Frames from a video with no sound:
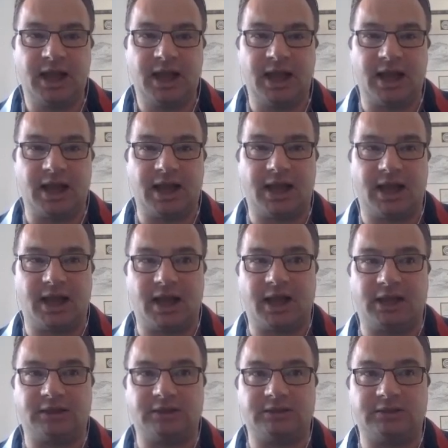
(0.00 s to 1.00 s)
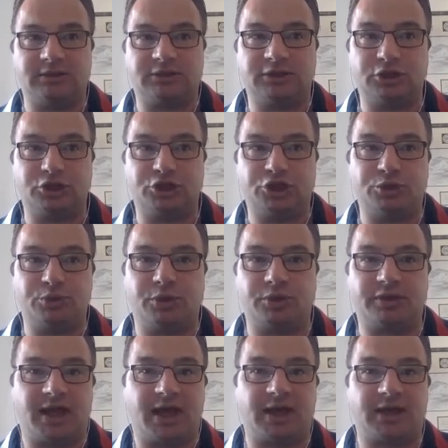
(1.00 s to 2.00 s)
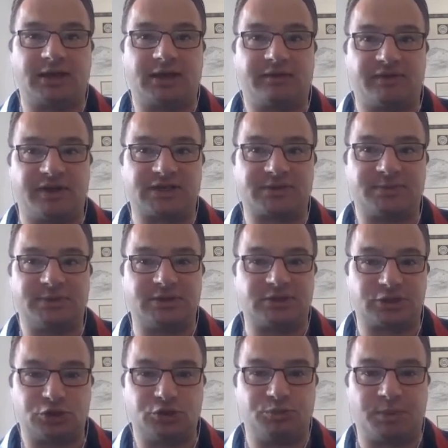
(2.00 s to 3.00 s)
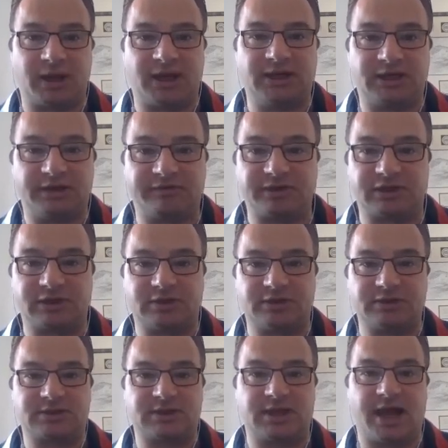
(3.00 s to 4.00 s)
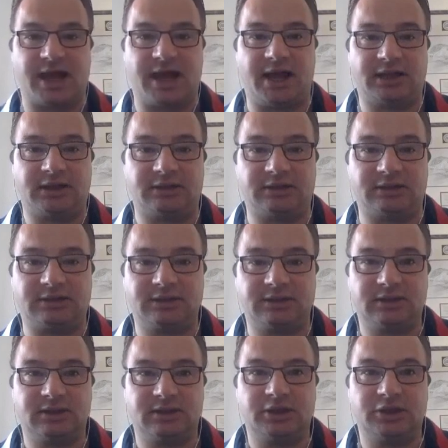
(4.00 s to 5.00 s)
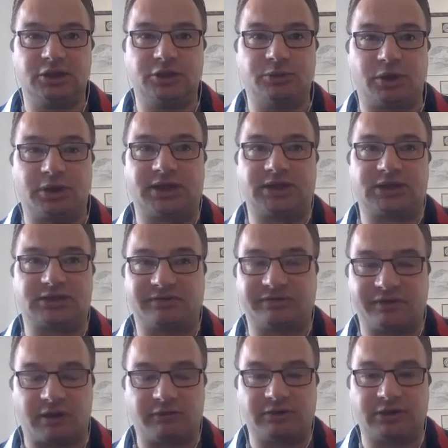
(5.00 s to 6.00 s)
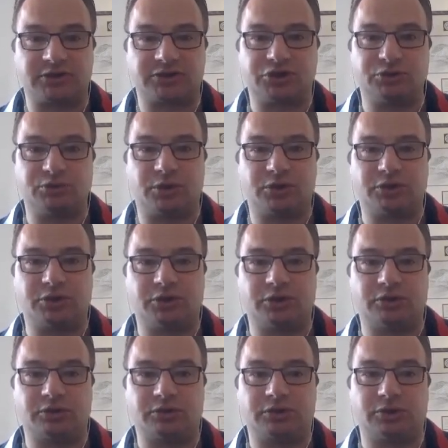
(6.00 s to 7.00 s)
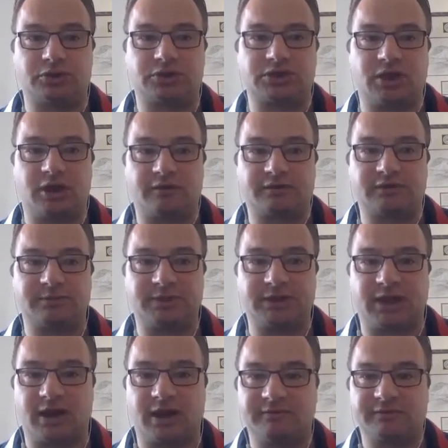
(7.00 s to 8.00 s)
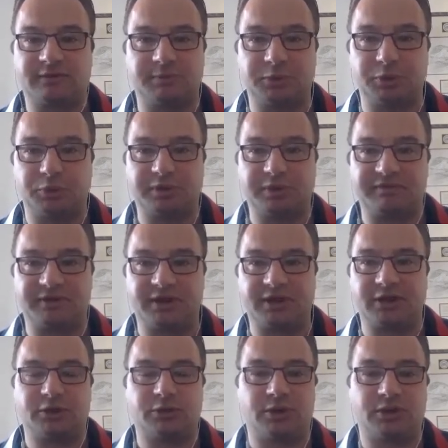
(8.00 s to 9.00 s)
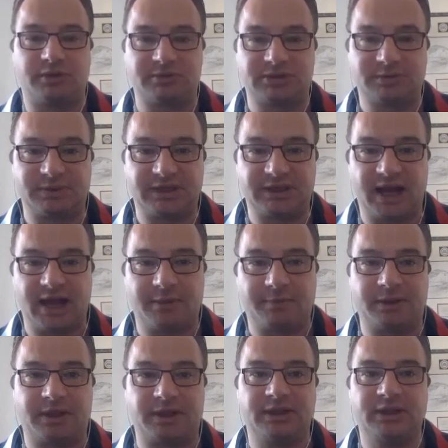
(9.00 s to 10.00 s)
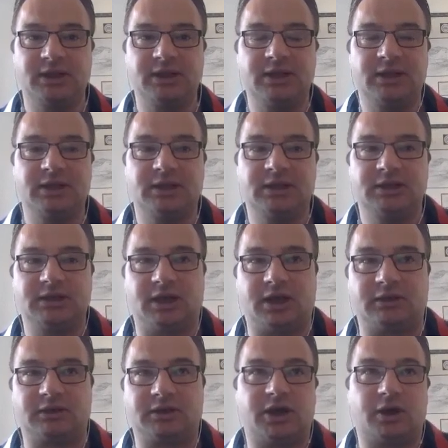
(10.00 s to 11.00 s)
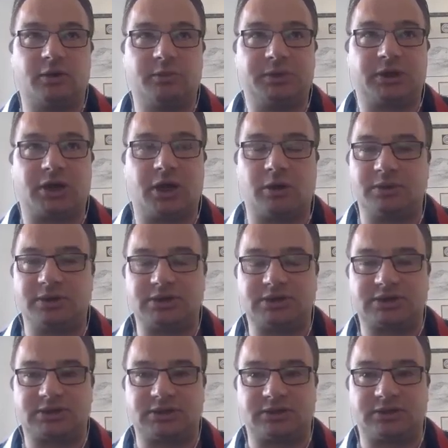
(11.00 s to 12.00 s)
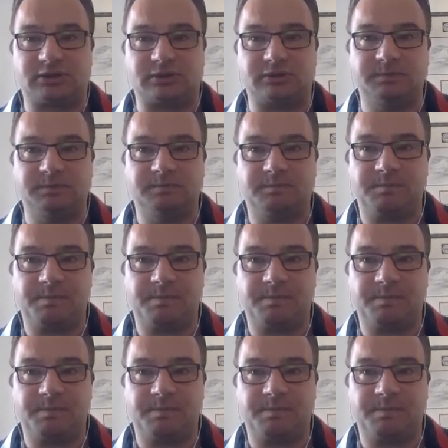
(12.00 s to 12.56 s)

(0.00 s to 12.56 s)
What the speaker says: and you want that investment to pay dividends, and you want it to flourish. You want your staff to be comfortable with it. You want them to be happy. The ultimate goal is to